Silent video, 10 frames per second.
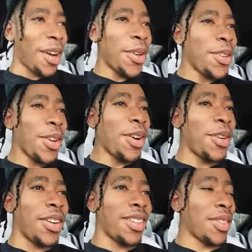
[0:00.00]
like, "Where you
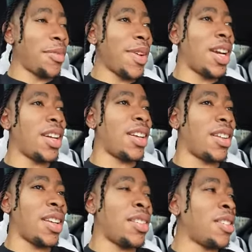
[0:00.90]
going? Get my hair
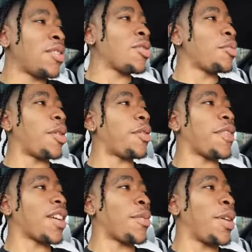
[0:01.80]
done." Like you know, Super Bowl
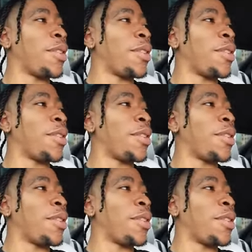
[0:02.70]
finna come